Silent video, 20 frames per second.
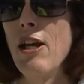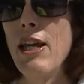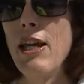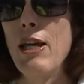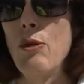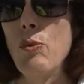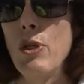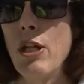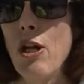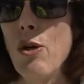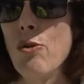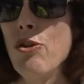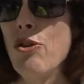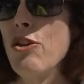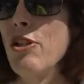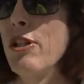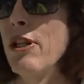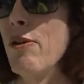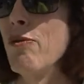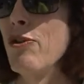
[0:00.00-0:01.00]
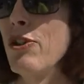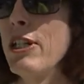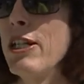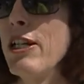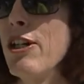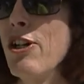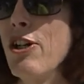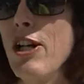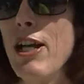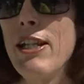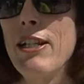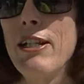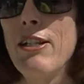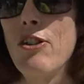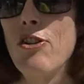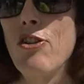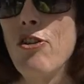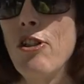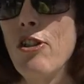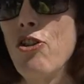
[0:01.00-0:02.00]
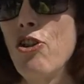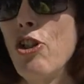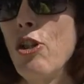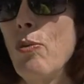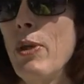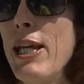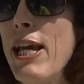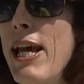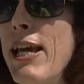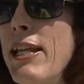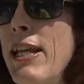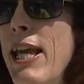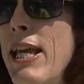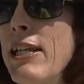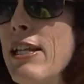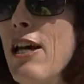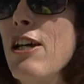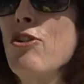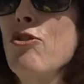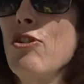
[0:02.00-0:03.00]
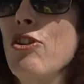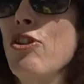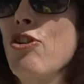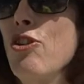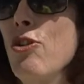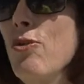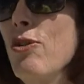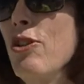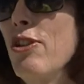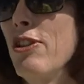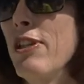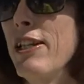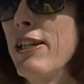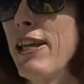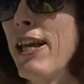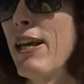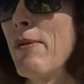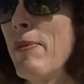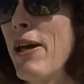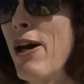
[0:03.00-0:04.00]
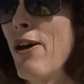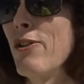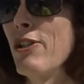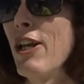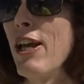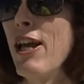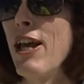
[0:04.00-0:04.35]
and we host it every year, and it's this year we had 800 students that came out.